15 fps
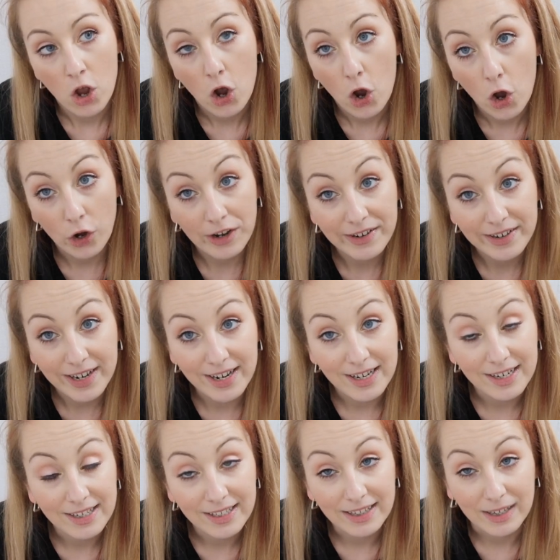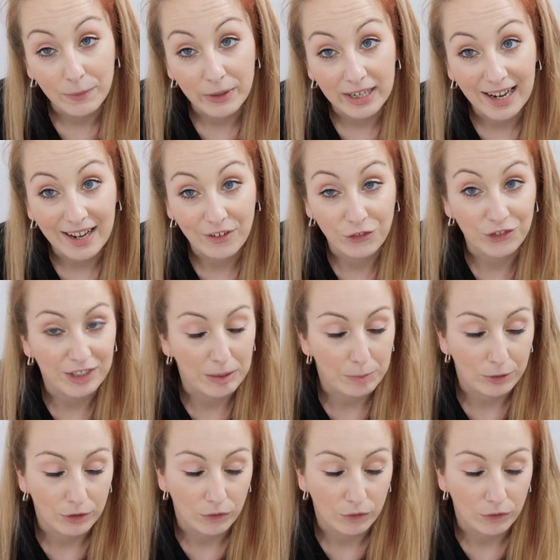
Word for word: holiday that we had already booked